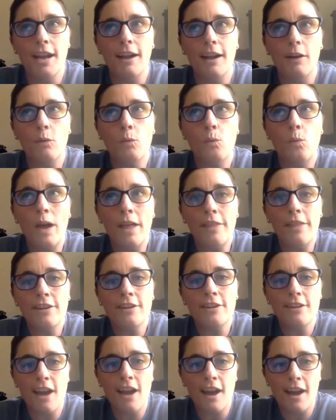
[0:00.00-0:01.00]
whether or
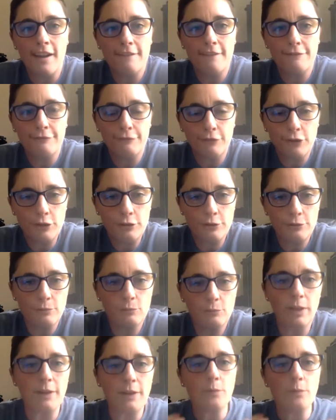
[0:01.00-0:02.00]
not fruit,
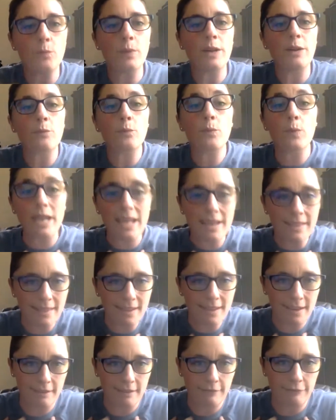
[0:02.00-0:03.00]
like when we
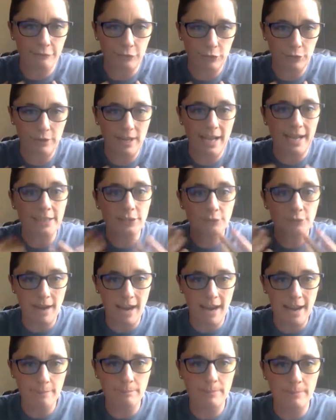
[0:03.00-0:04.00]
think of fruit as
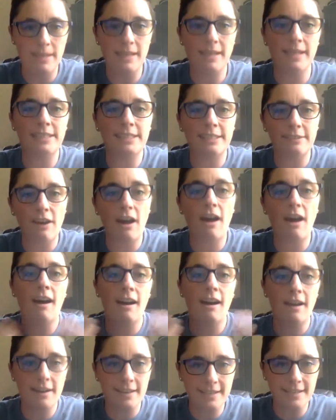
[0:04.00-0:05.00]
ripe because of
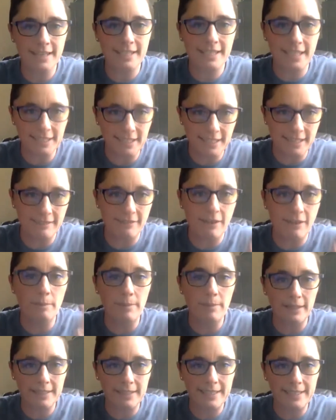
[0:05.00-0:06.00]
our digestive
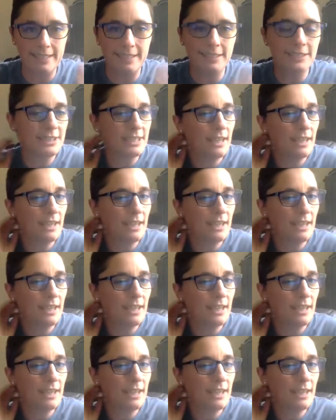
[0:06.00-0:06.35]
abilities,